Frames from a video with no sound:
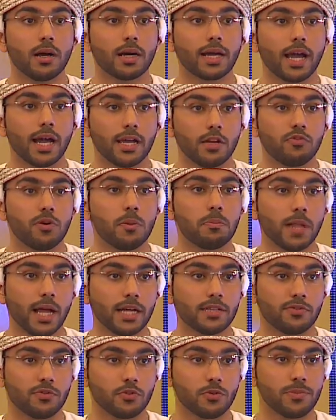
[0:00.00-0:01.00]
kind of a
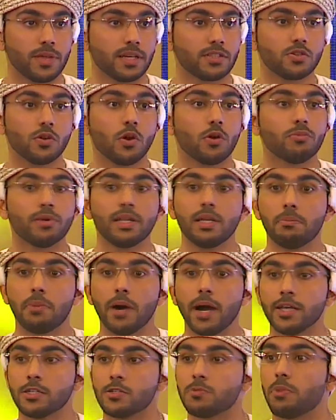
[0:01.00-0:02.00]
platform that's not really
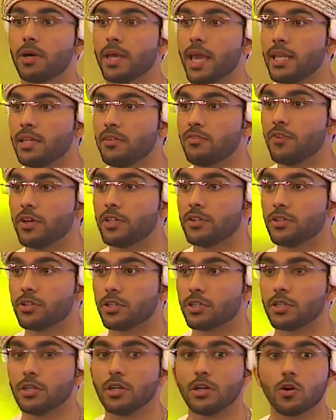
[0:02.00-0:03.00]
biased by any
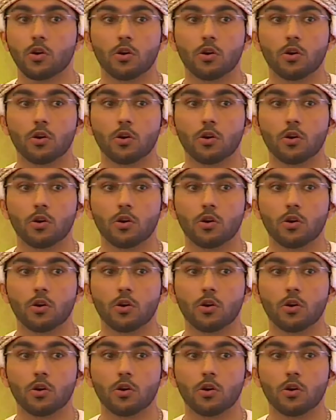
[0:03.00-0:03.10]
vendor